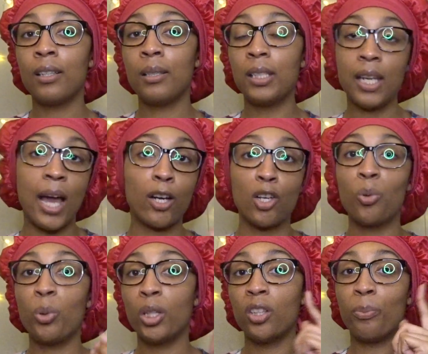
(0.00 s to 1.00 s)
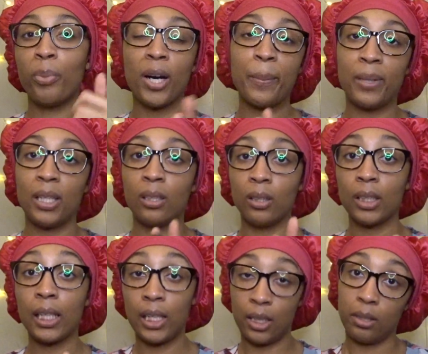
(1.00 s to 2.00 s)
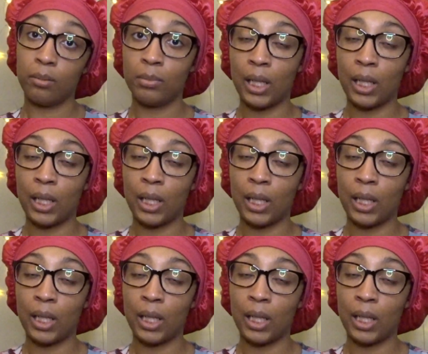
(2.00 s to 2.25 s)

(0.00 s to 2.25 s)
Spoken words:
did not go well if Barbie didn't look at him.